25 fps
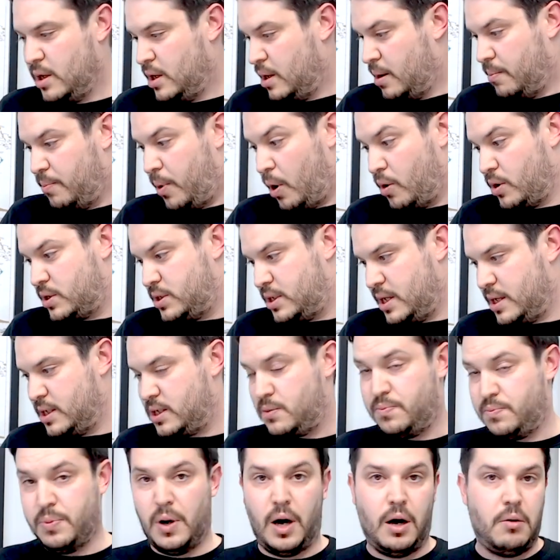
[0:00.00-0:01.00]
boxes,
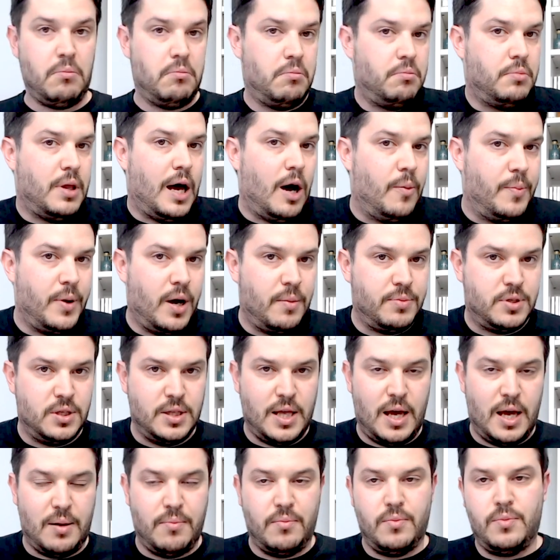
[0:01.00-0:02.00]
but that'll be up to
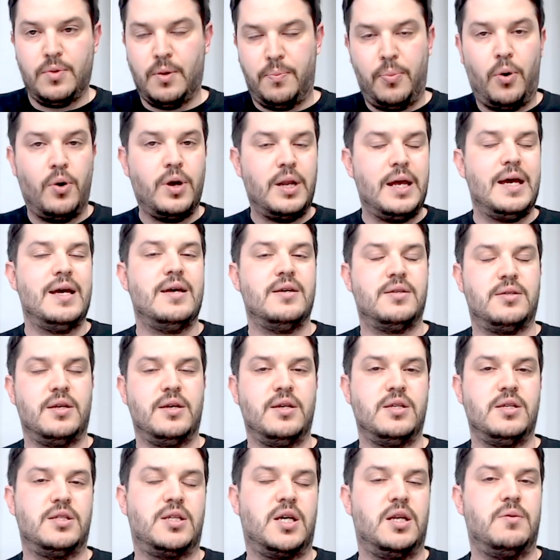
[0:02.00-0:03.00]
them. The point is that
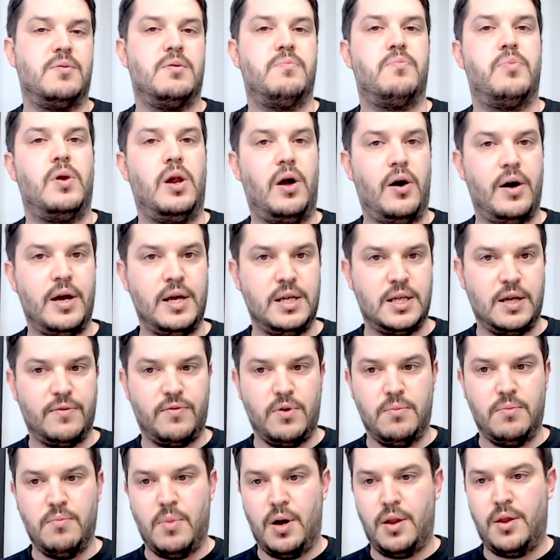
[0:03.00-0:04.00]
it's going to be blind every
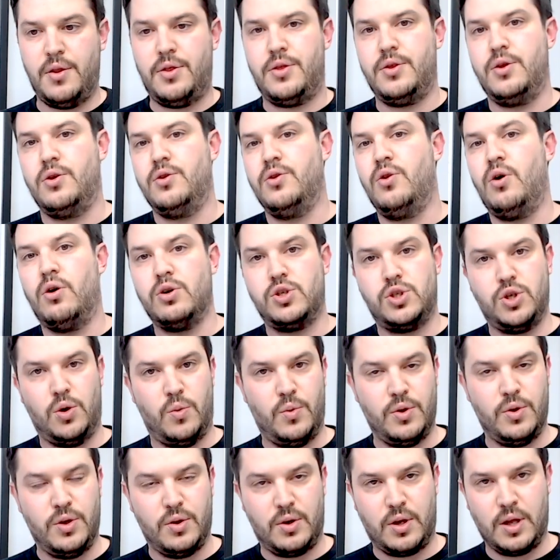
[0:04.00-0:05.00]
month. You're not sure
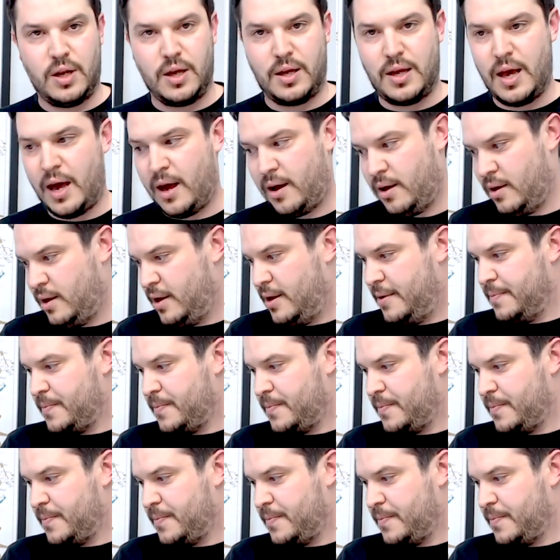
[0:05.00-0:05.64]
what you're going to get.